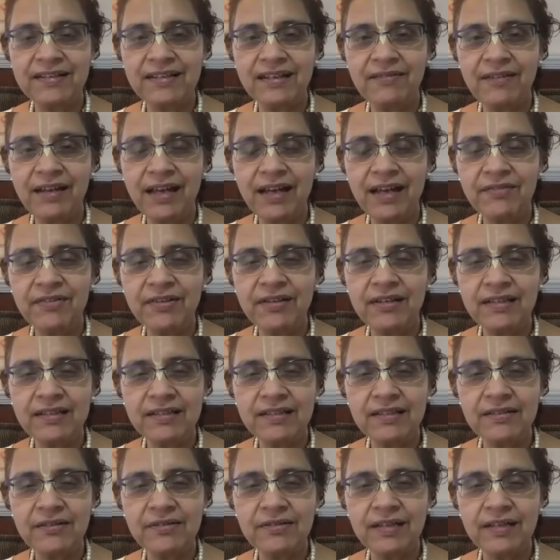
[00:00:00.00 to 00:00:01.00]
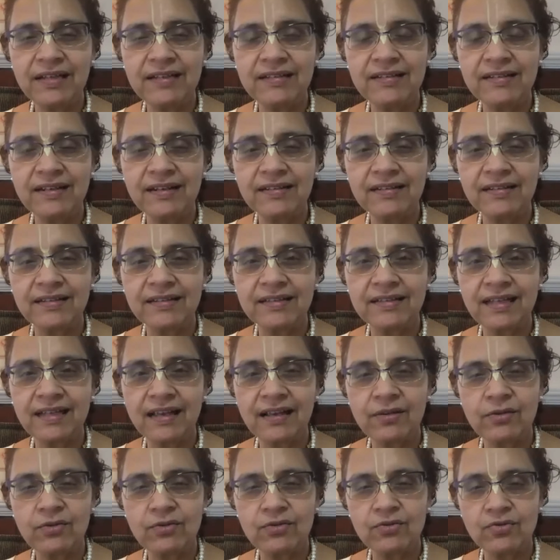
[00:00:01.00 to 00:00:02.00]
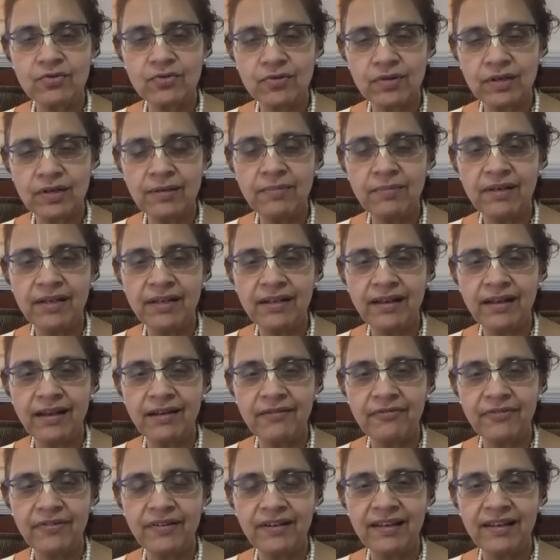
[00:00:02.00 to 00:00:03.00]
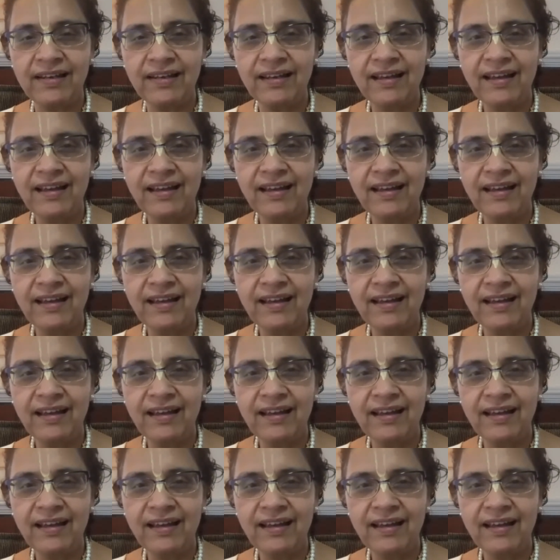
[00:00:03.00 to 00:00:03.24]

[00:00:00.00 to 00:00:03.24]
then we have to listen to the instructions extremely carefully.